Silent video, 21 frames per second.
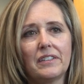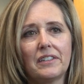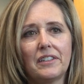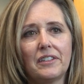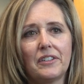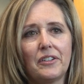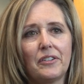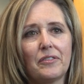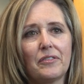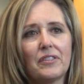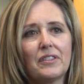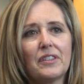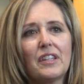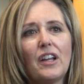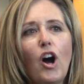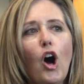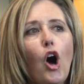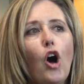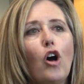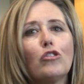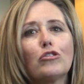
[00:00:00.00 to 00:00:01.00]
you know,
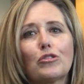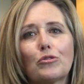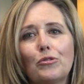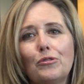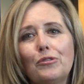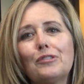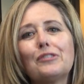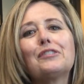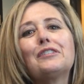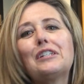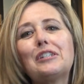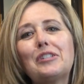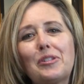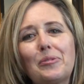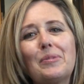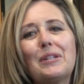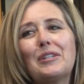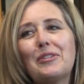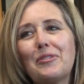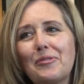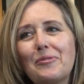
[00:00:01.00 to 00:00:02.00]
all schools need to
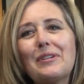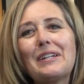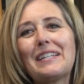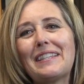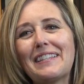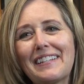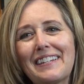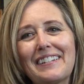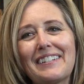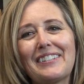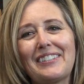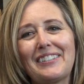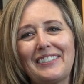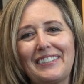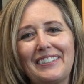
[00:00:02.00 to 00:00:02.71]
be doing this.